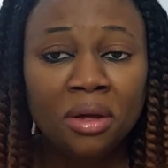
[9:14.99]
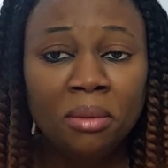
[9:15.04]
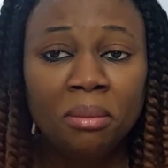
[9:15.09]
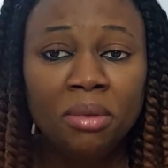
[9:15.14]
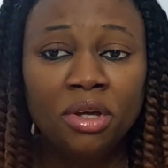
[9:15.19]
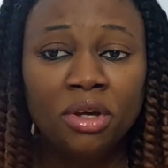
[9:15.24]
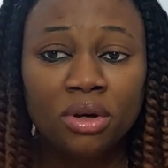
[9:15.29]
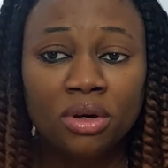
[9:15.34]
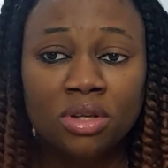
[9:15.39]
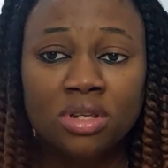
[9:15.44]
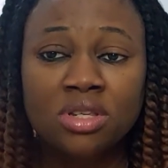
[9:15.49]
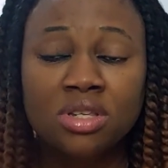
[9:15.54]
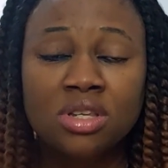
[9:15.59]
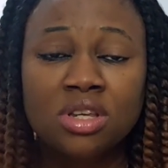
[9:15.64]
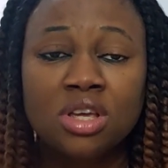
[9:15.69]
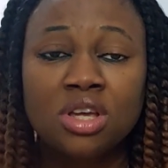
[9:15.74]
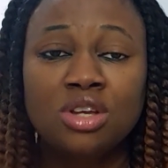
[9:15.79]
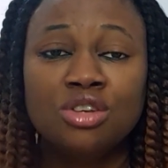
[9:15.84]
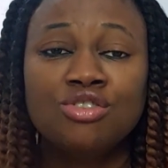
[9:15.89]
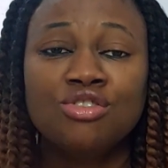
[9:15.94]

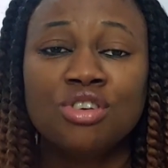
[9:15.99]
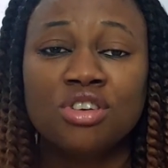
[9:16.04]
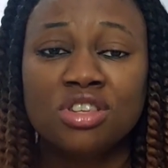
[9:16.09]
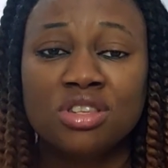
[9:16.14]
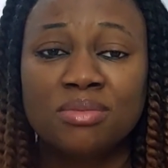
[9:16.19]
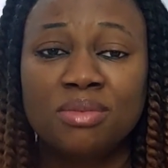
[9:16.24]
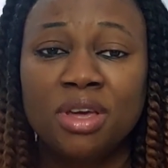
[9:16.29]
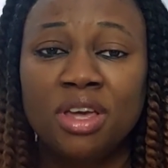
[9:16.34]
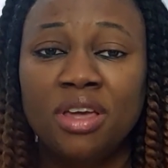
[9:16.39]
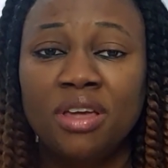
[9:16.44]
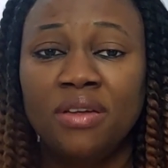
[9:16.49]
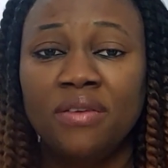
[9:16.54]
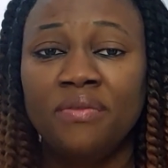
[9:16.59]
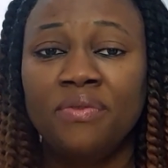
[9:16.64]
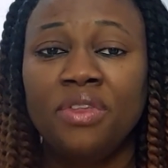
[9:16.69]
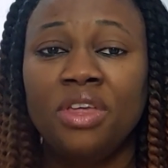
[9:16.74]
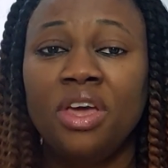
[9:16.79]
Because trust me,